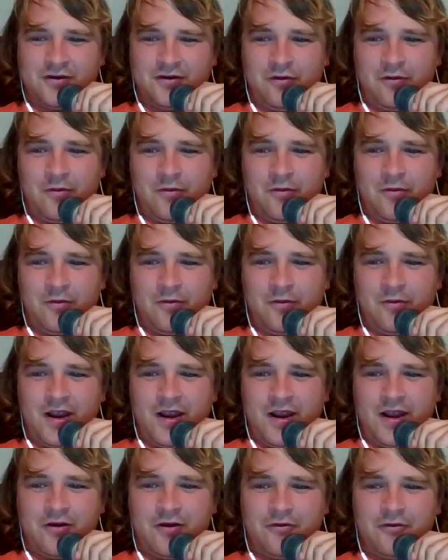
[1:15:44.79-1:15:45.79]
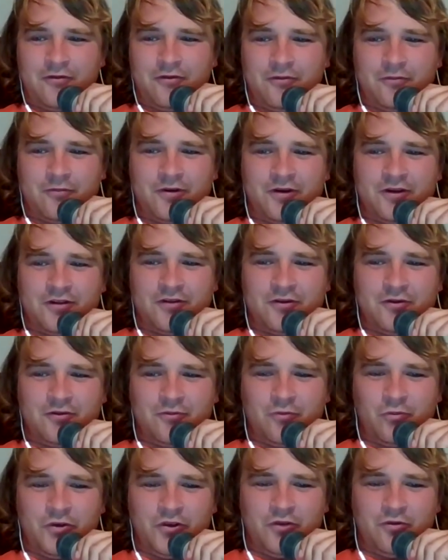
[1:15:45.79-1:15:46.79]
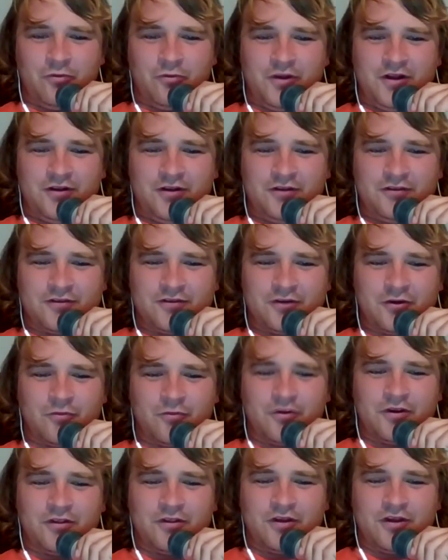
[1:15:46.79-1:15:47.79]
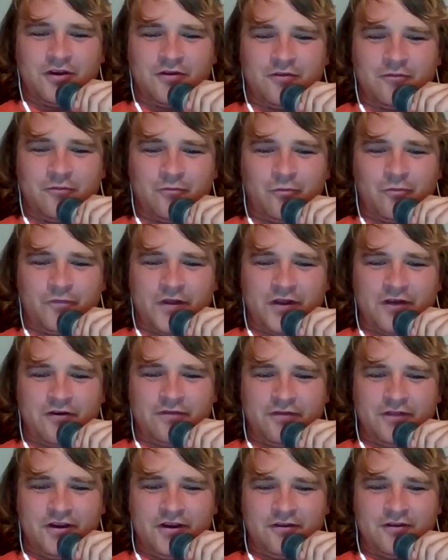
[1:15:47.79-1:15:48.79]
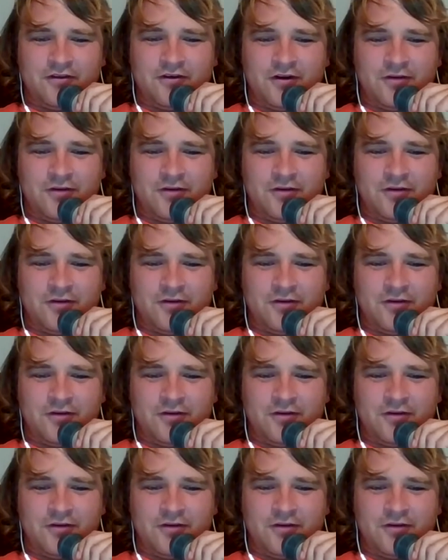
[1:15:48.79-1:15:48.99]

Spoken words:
around where the wheel wells or where the fender flares are,